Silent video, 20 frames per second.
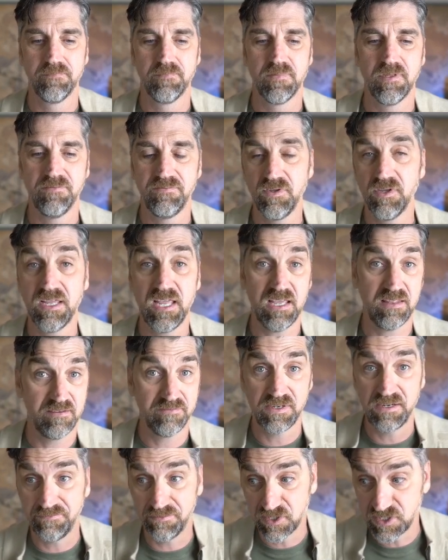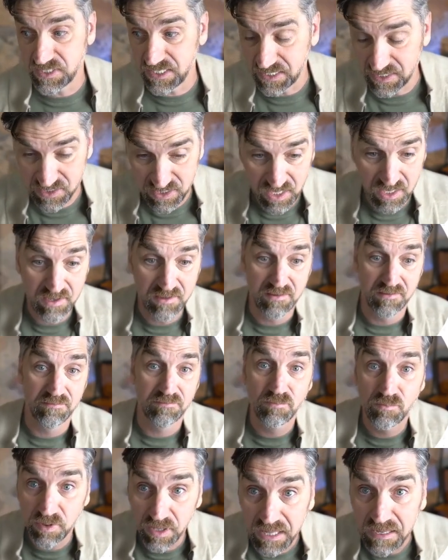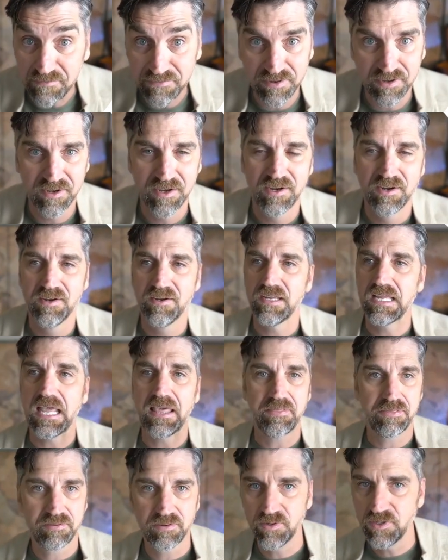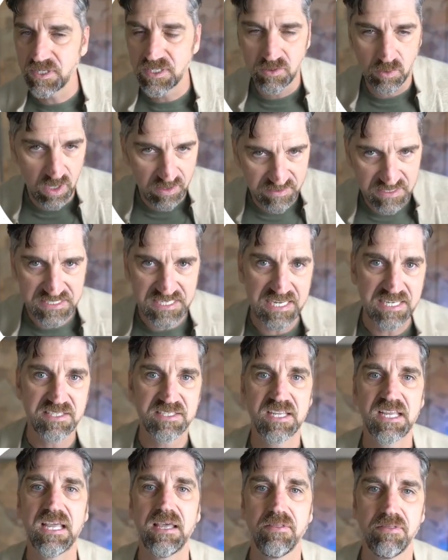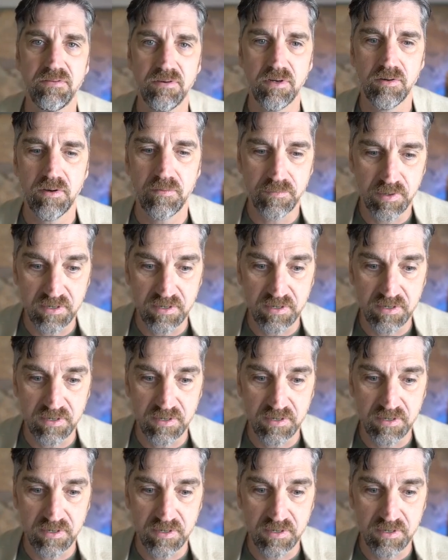the very first thing is live, get through it, do whatever it takes to get through it.